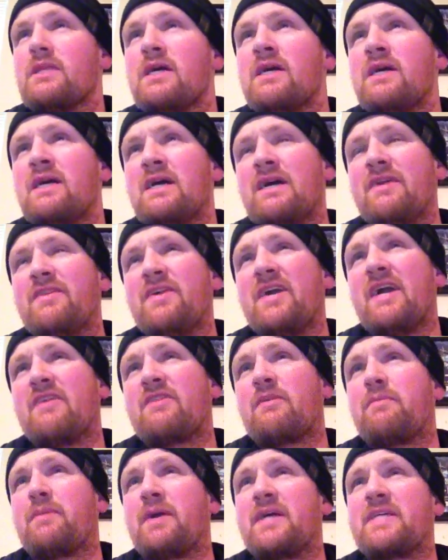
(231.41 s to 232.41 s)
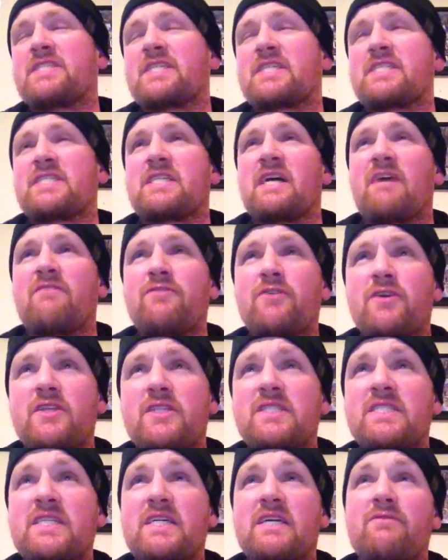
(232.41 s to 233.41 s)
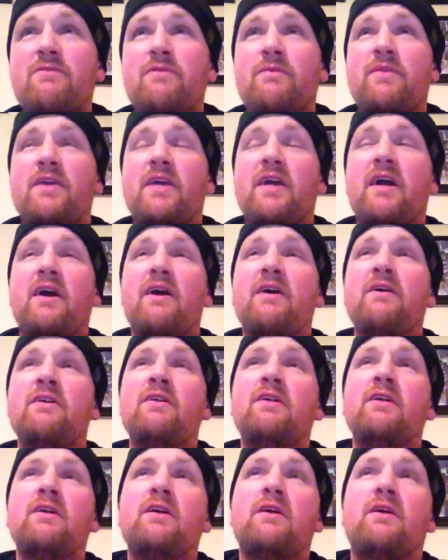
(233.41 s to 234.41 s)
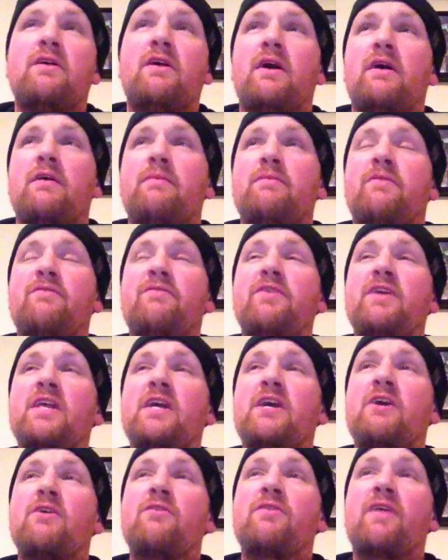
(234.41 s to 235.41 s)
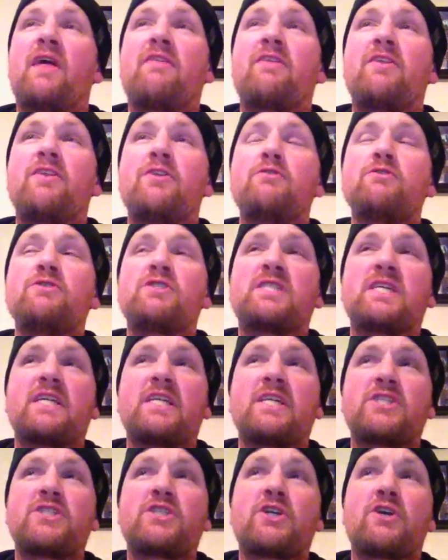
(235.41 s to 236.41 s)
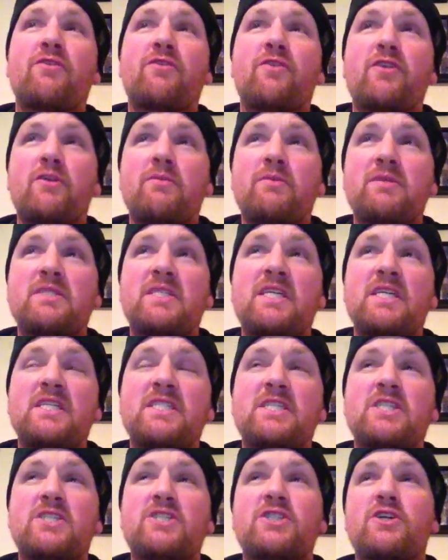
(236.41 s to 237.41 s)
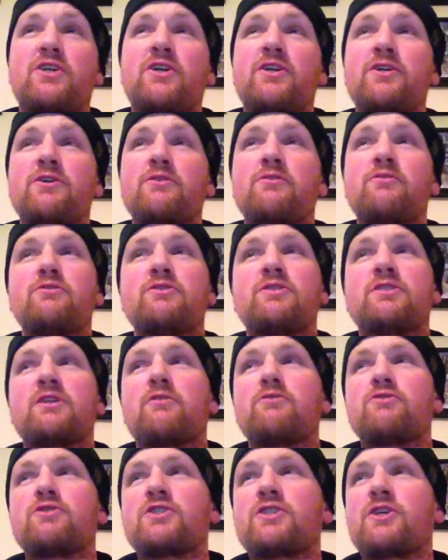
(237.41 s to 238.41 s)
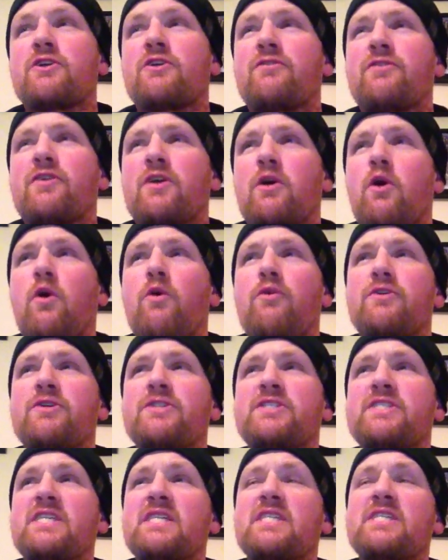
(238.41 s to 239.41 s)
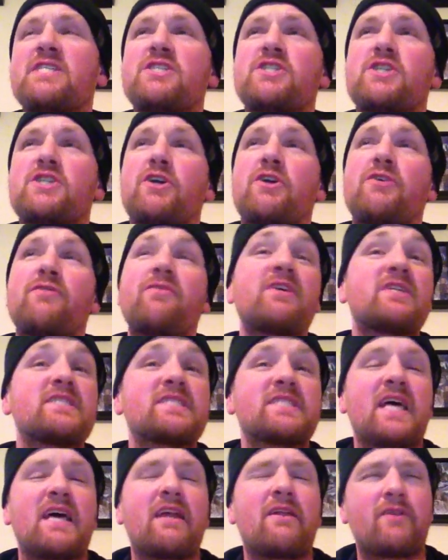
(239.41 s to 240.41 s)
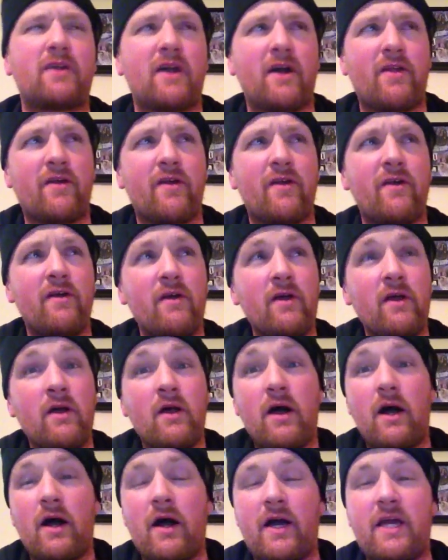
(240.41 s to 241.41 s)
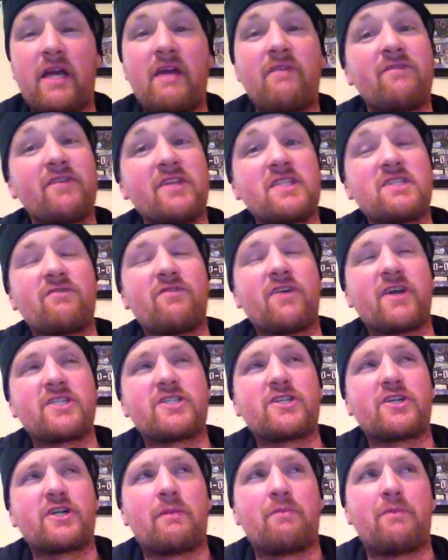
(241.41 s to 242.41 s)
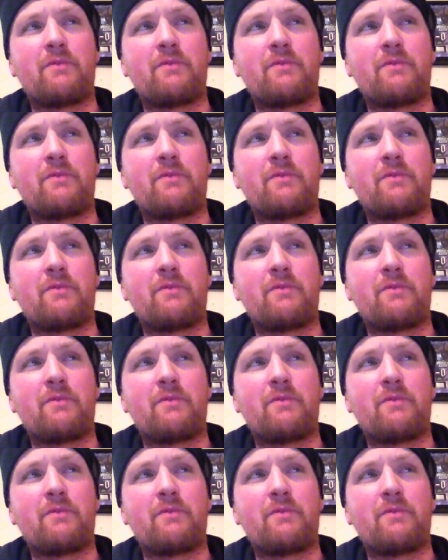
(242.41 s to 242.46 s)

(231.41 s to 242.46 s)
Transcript: They had the basic stuff. You can see it from the video. They have the new Cena shirt, the new Batista shirt, Uso shirt, the older Cena shirt, this, that, and the other. Convinced Victor to